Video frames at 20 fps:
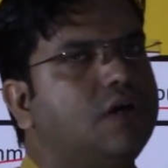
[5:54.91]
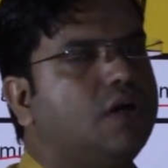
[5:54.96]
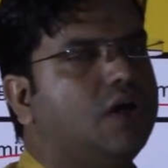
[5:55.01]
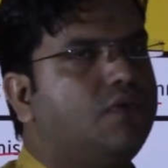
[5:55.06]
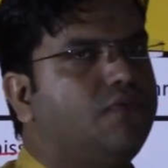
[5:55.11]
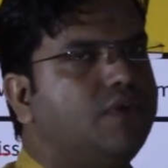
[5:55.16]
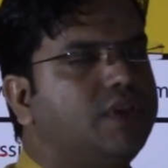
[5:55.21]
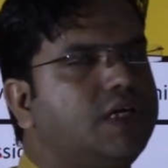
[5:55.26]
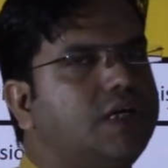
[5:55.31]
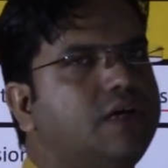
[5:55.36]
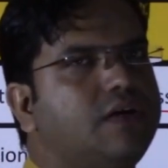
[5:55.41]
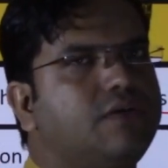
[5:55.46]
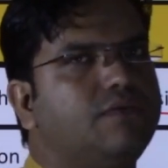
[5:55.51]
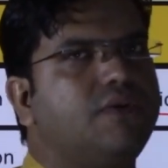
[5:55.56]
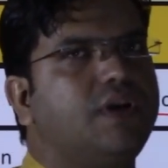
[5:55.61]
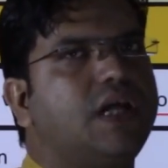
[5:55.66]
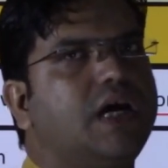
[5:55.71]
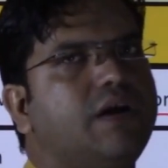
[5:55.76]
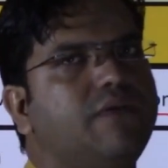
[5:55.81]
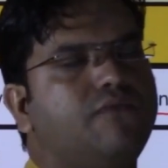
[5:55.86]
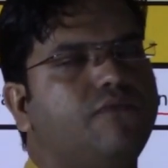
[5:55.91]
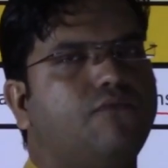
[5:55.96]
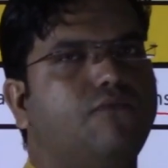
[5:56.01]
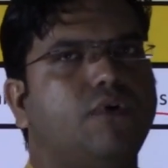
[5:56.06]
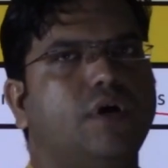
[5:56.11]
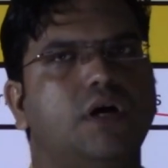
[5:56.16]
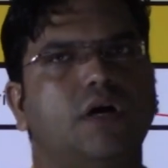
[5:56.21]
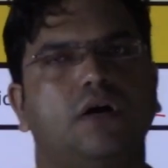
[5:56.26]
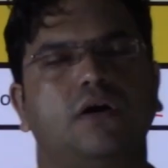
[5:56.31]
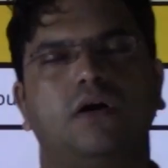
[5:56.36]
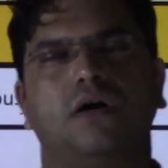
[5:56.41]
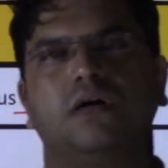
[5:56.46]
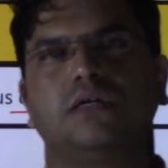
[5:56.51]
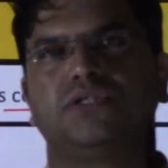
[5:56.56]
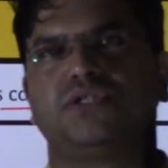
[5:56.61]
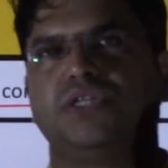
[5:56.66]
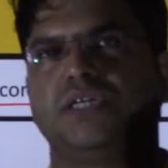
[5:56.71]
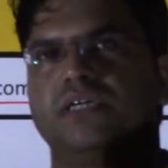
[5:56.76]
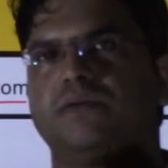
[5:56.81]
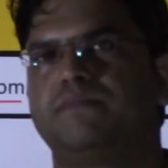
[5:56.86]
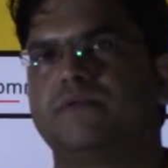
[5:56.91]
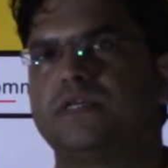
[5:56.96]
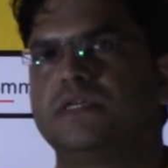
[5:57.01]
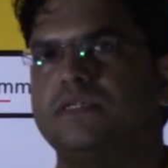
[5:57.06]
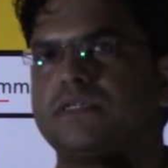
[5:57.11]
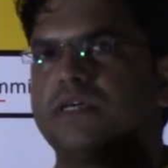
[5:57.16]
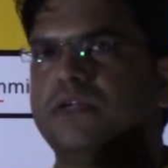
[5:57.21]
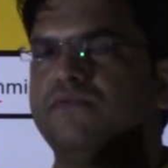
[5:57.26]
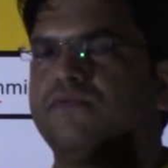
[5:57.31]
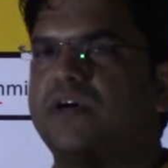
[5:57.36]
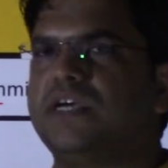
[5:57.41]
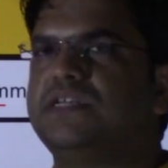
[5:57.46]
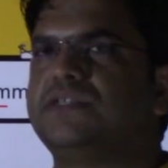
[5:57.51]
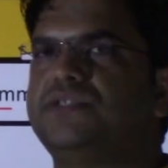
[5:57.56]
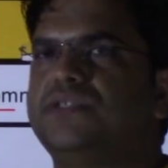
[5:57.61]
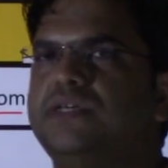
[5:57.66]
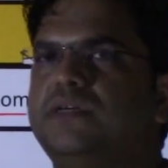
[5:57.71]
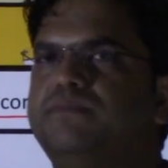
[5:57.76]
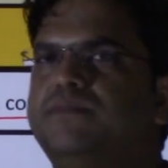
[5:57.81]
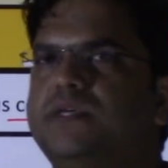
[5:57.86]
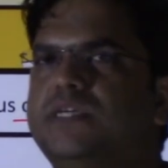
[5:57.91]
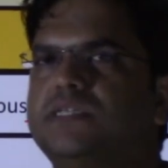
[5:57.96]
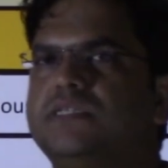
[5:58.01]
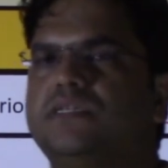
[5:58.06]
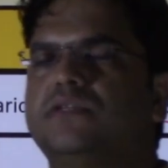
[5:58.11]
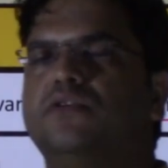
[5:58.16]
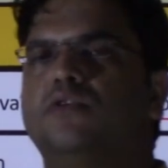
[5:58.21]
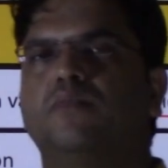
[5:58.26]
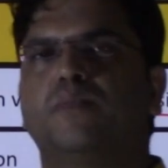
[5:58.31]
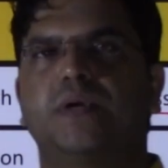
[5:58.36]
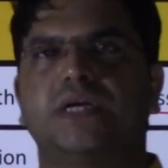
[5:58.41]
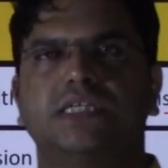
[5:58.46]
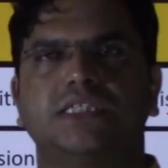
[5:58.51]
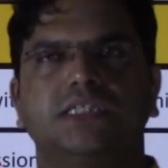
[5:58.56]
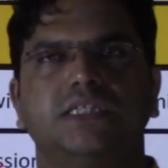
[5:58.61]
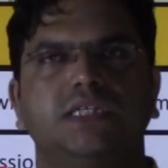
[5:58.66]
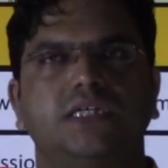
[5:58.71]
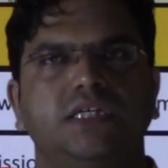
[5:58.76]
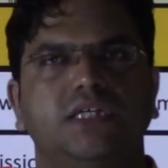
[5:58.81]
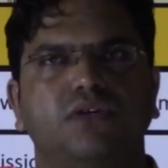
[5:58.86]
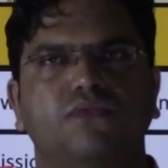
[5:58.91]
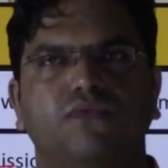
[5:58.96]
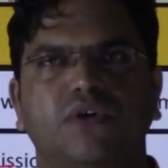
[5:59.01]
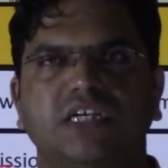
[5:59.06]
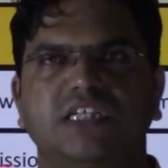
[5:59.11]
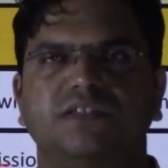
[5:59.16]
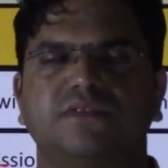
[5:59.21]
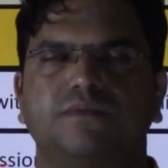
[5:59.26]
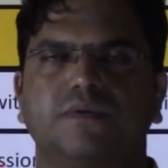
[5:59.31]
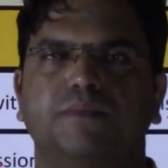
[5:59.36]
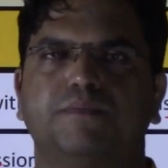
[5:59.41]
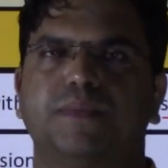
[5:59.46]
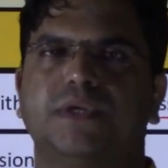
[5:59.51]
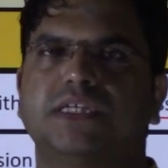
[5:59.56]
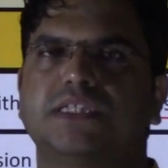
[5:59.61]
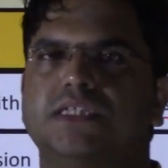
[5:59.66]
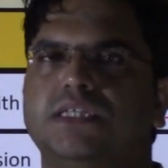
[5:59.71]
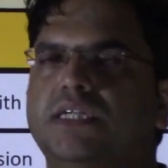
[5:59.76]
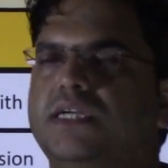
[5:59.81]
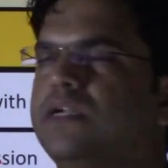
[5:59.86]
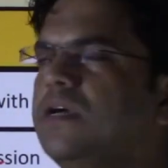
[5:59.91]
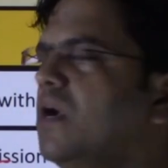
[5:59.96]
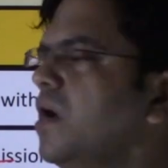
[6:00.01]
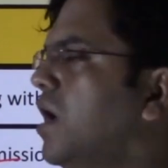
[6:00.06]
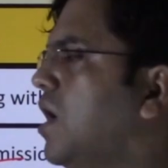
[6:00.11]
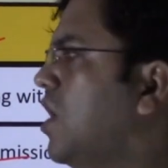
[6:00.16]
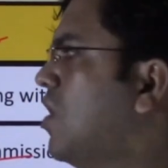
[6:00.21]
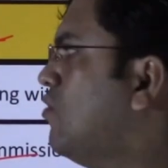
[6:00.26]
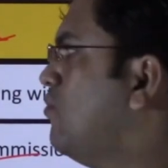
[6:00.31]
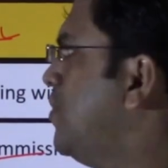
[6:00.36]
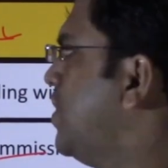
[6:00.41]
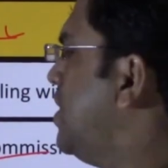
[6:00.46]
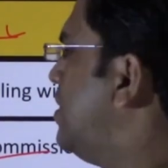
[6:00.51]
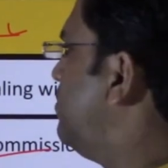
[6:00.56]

whether it will have chairperson, vice chairperson, or president, vice president, how many